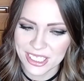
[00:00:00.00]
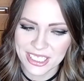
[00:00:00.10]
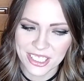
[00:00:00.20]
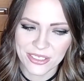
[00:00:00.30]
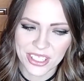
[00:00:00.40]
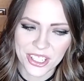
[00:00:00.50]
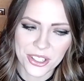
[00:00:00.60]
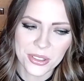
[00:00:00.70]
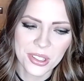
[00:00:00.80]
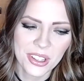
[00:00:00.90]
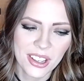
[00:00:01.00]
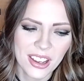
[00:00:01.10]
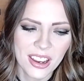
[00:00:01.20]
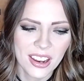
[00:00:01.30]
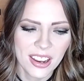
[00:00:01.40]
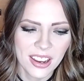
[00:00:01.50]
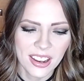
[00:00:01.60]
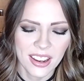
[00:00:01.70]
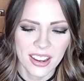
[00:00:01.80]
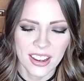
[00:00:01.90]
this in a video.
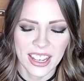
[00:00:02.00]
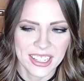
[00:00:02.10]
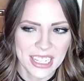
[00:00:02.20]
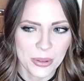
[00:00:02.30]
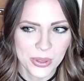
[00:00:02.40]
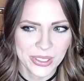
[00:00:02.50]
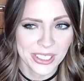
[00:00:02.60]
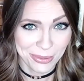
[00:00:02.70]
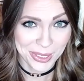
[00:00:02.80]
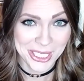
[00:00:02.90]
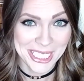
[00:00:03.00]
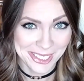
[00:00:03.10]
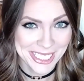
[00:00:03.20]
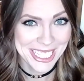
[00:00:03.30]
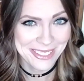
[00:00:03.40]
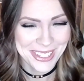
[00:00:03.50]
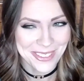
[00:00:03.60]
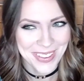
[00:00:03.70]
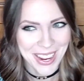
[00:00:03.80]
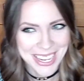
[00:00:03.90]
And I was feeling really guilty
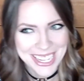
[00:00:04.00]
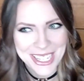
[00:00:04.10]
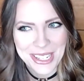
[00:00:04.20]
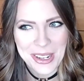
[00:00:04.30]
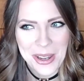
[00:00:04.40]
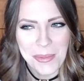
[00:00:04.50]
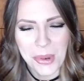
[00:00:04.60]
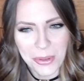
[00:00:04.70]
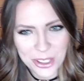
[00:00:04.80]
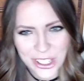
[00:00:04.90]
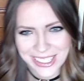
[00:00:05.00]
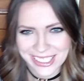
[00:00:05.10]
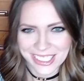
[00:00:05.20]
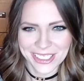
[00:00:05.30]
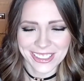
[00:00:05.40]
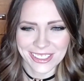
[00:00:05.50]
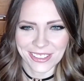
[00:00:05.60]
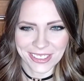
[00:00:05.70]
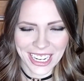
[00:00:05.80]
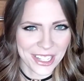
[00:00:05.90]
about buying it, but when Jessica
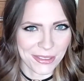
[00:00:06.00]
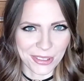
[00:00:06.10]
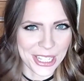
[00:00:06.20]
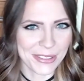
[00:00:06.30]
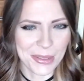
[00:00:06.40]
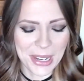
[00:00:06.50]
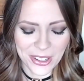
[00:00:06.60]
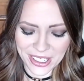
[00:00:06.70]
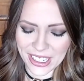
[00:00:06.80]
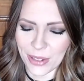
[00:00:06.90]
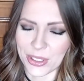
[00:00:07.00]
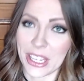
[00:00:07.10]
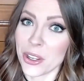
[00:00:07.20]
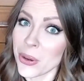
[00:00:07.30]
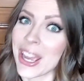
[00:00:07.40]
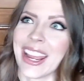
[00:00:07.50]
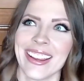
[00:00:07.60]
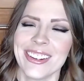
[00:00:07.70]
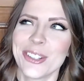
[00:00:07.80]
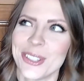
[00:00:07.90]
kind of raved about it, I was like, okay,
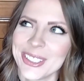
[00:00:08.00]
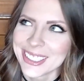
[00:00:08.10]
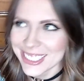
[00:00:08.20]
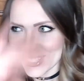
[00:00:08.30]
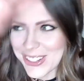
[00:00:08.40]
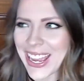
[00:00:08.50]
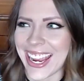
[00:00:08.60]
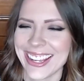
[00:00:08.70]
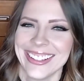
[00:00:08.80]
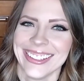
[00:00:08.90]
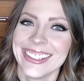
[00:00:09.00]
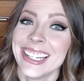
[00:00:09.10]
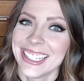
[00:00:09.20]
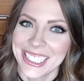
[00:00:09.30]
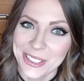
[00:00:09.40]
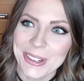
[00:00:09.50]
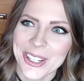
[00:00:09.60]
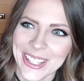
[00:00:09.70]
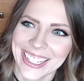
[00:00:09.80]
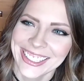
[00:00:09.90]
it's okay. It's
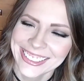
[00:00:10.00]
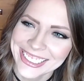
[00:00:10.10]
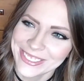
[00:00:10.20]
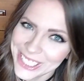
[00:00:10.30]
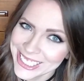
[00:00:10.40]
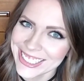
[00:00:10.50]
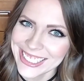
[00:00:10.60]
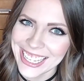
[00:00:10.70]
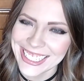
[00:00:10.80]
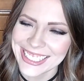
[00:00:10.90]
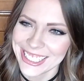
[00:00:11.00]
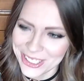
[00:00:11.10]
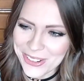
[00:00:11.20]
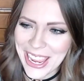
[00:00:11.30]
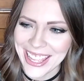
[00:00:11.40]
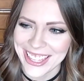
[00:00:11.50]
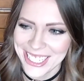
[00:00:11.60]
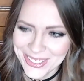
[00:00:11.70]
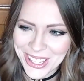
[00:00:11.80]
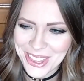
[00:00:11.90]
worth it. If Jessica says it's okay that I
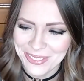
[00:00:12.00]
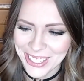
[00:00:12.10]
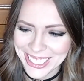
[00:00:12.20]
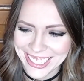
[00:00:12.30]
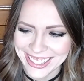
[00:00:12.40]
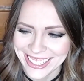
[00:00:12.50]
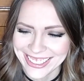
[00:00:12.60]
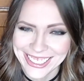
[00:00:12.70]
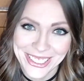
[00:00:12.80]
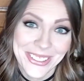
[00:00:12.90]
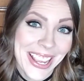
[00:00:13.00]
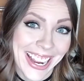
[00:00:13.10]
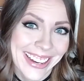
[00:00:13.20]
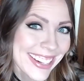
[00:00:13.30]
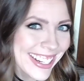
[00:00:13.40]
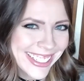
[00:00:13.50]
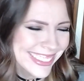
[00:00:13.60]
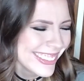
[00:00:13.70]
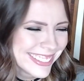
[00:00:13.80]
spent the money, then it's okay, right?